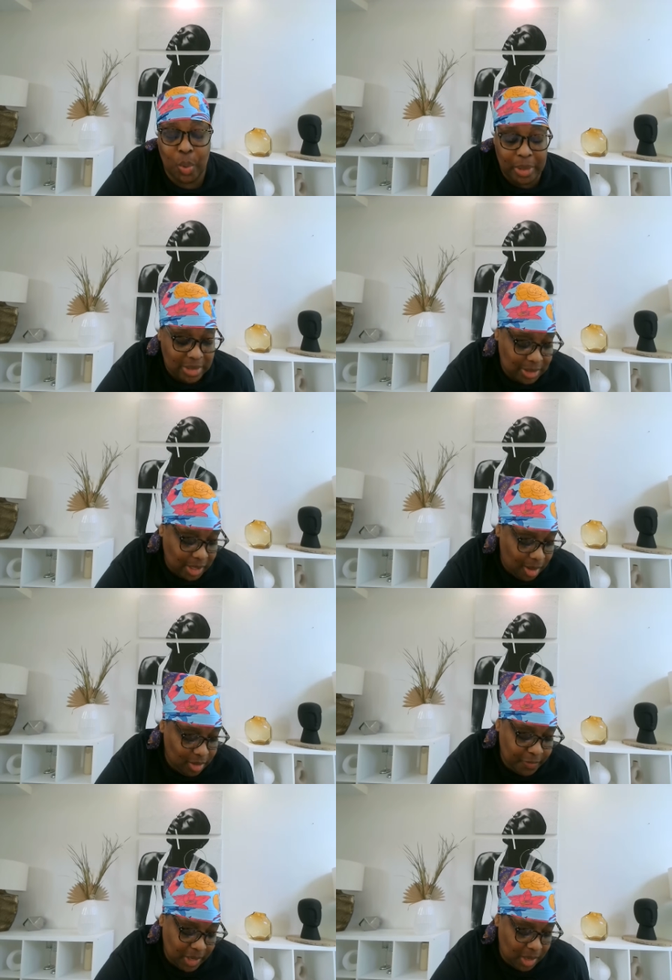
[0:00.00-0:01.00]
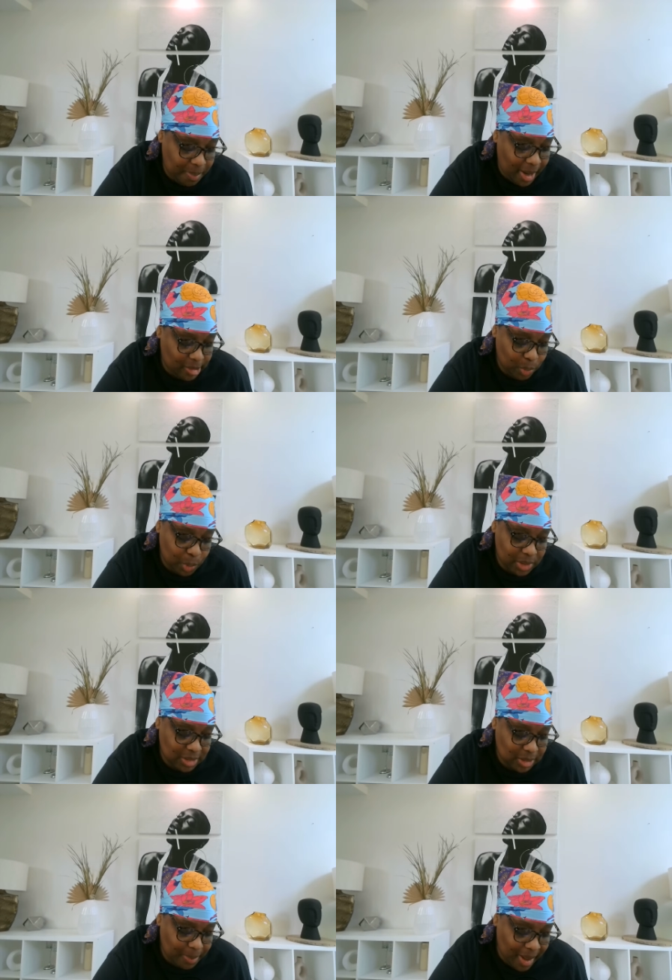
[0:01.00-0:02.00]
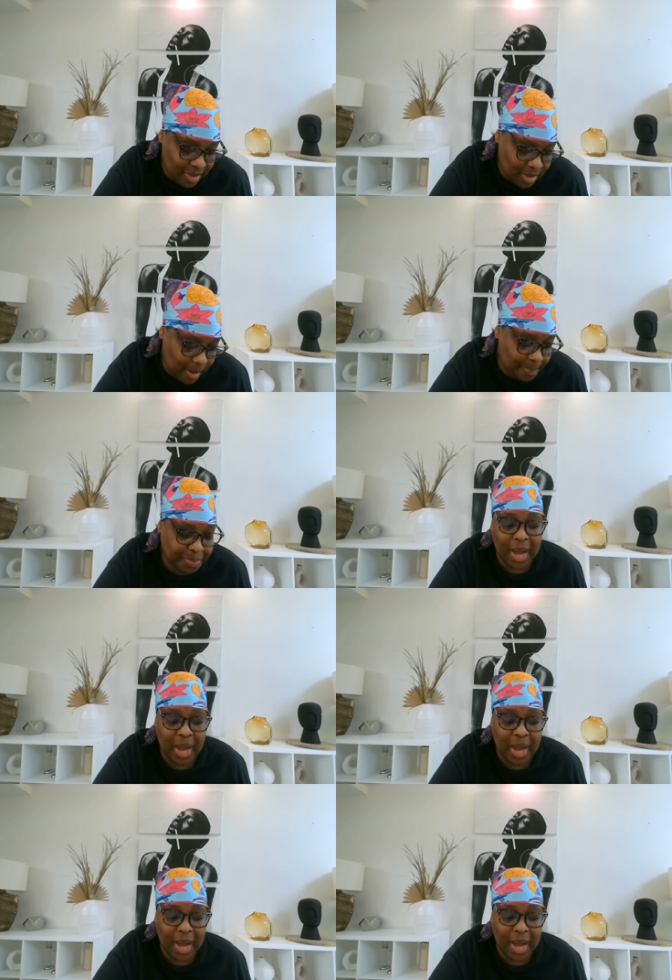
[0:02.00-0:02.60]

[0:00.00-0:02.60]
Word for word: on sale if anybody wants to buy them.